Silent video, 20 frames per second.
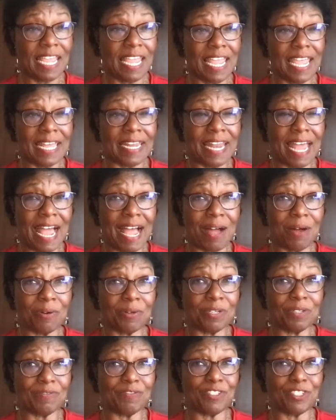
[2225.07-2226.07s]
and
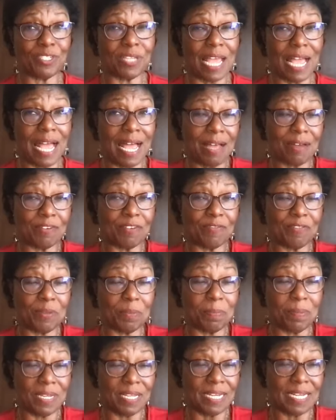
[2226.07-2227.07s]
out of the
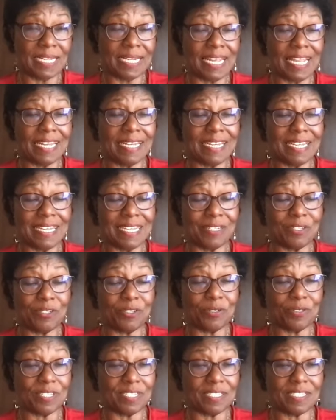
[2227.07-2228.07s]
blood and
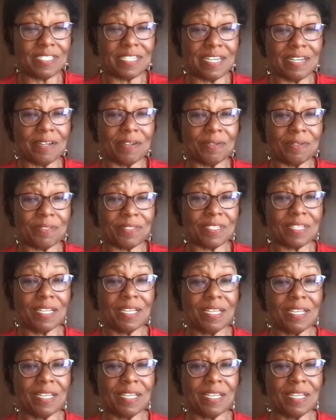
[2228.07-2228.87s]
into the cells.